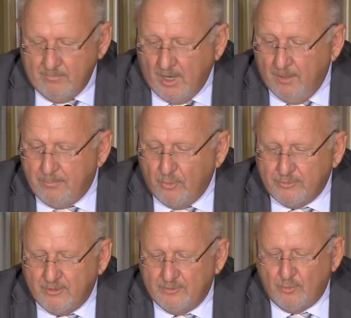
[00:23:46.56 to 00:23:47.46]

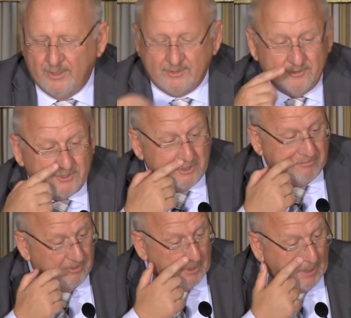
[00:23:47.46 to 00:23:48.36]
Both good questions,
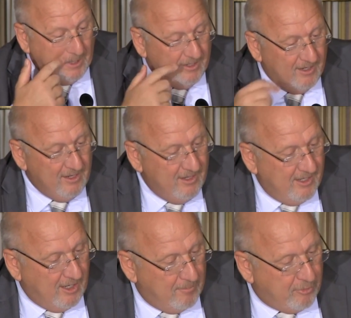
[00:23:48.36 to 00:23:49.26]
Siegfried,
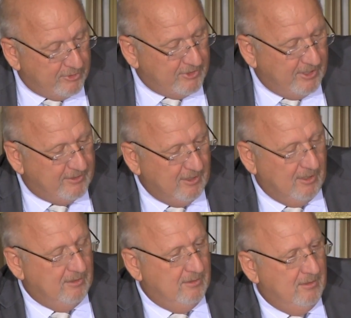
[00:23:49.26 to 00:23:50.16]
and I appreciate
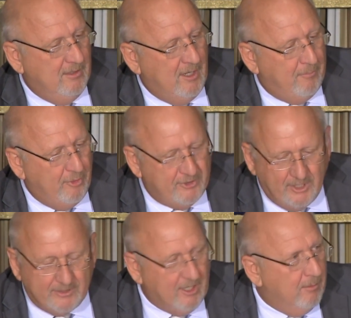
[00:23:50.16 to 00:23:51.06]

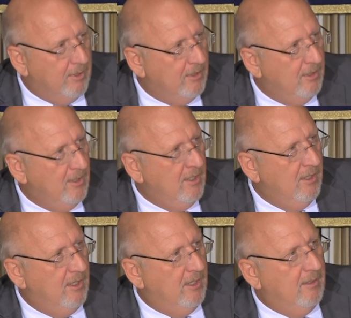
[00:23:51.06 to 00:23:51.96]
them.
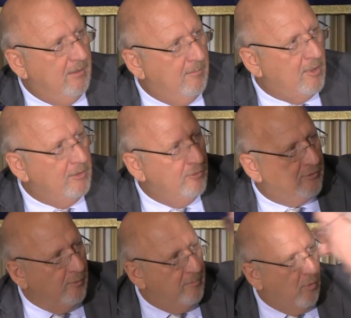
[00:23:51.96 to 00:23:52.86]
And I'm not
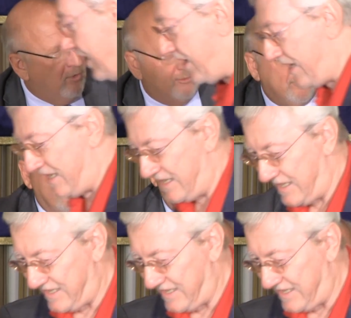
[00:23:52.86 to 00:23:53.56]
used to reporters going to the